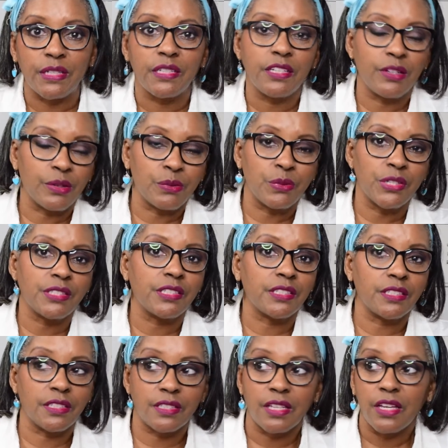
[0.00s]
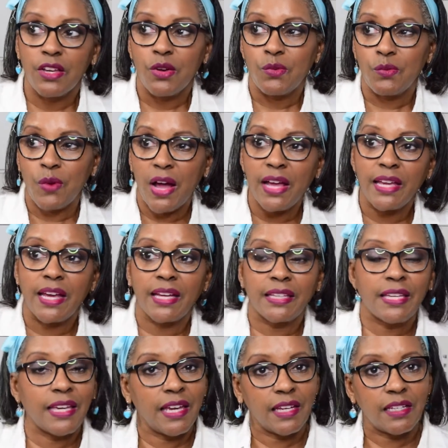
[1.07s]
in here, which is why I
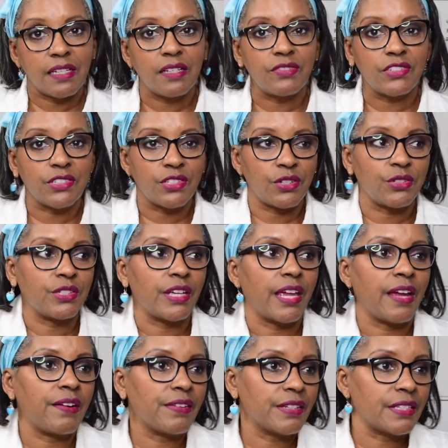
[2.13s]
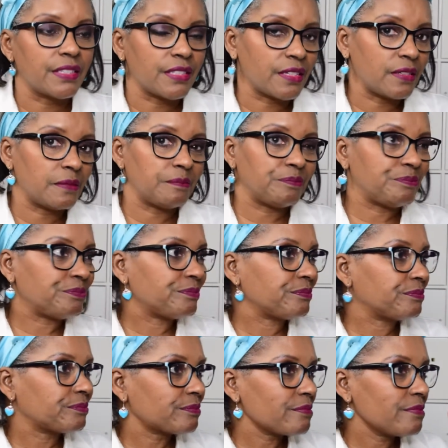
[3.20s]
can't cover certain areas up.
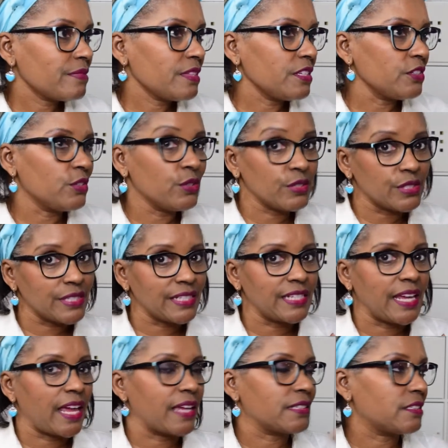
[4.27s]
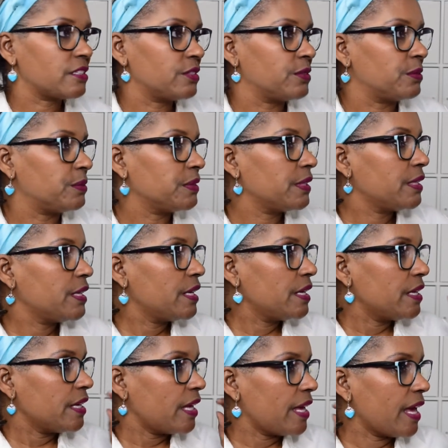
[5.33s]
You'll see that too.
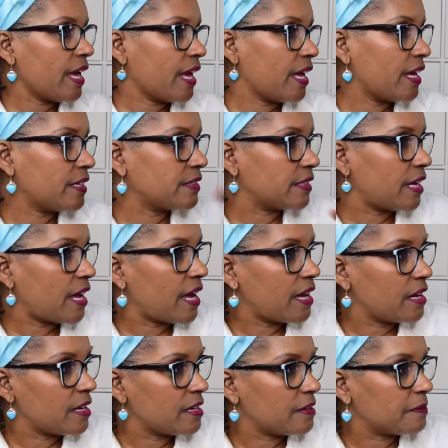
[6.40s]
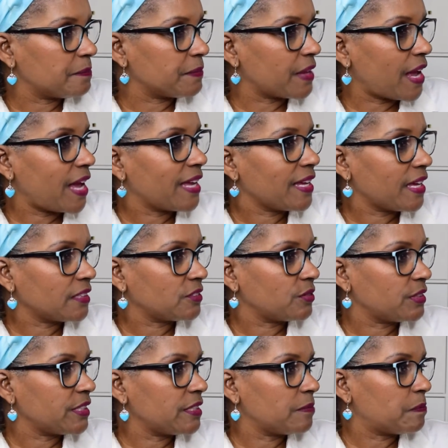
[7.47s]
And um, I
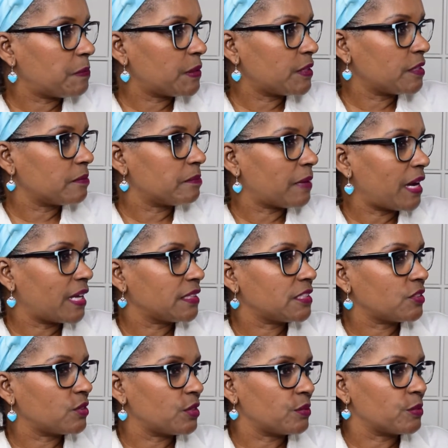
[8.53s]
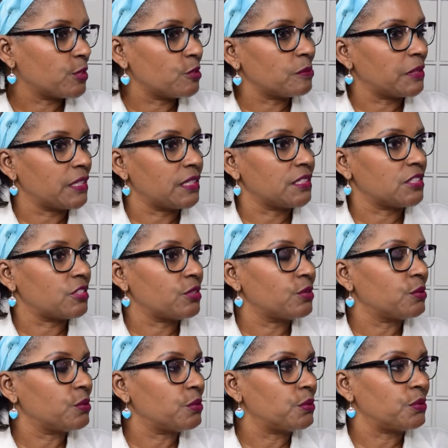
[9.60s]
actually put my sewing room
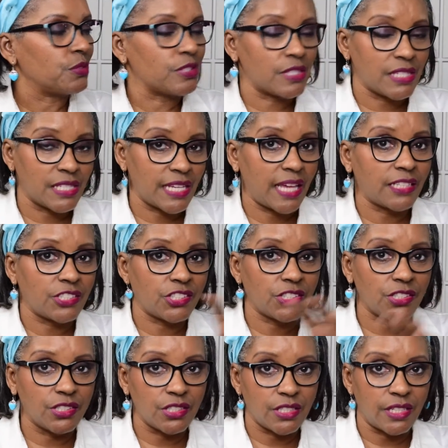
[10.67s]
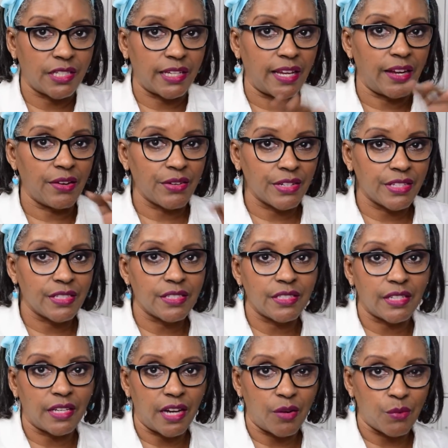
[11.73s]
into sections and areas
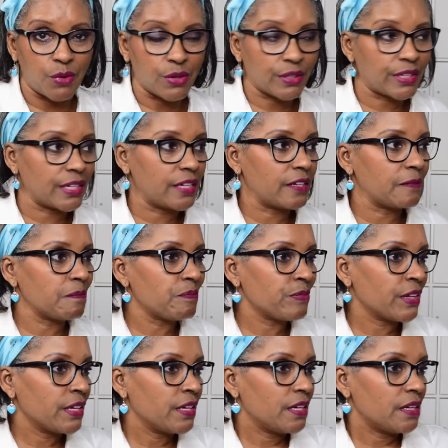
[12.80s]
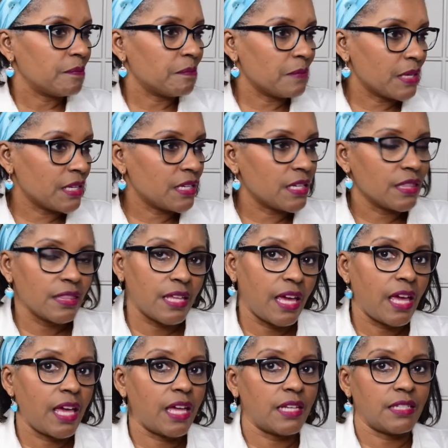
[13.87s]
that I work in, meaning
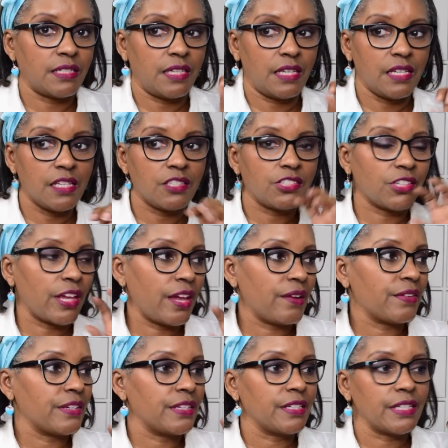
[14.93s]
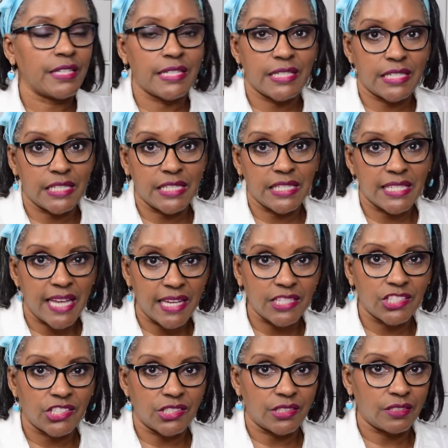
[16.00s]
that each area is a
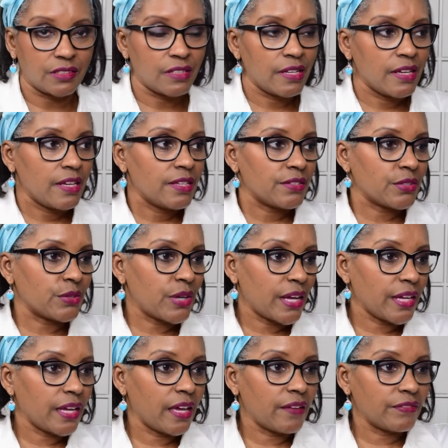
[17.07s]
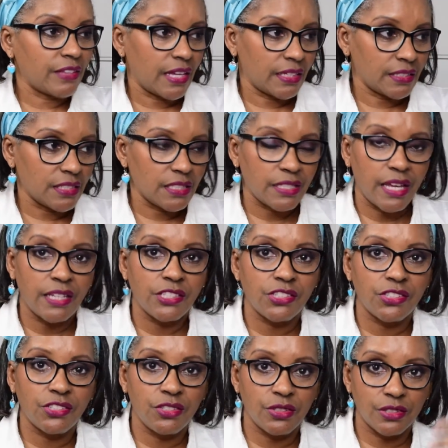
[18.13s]
station. So I have like a
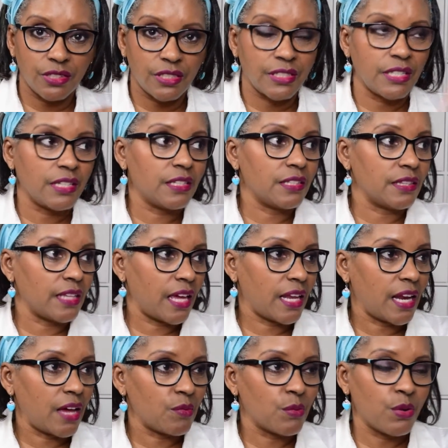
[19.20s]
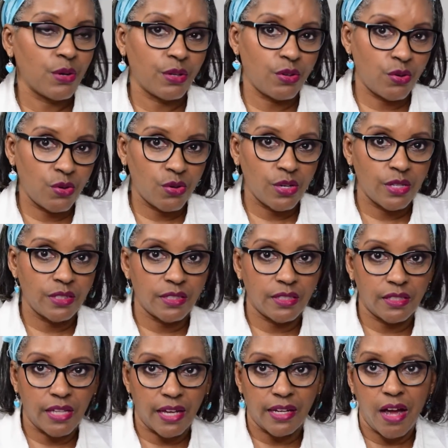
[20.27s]
station you'll see that I work on
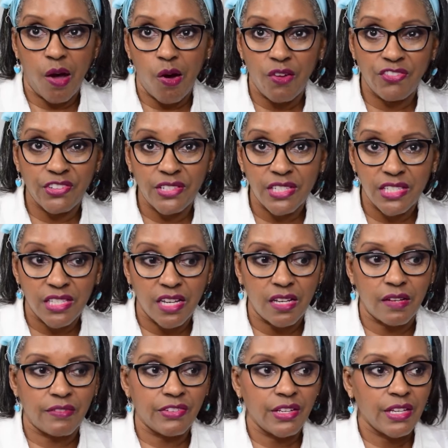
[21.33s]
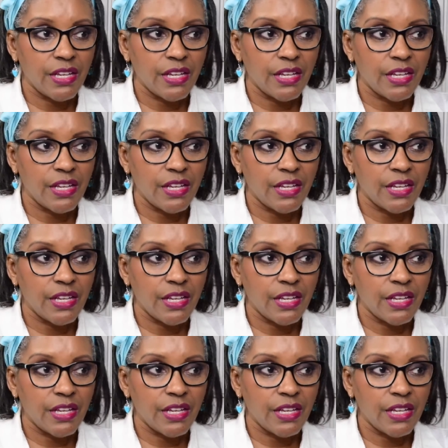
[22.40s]
like office stuff.